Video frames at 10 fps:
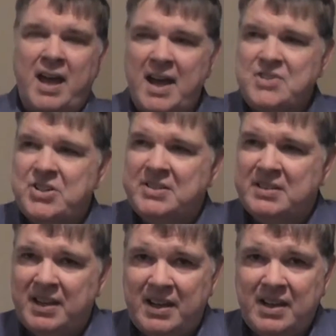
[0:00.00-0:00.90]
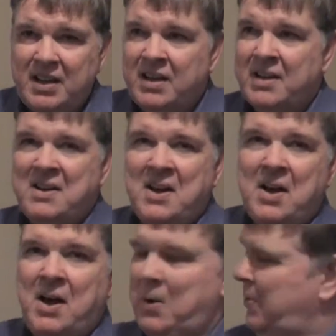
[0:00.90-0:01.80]
As you see,
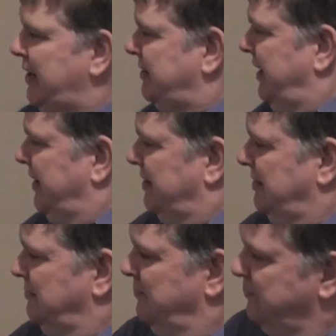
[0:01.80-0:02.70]
a rectangle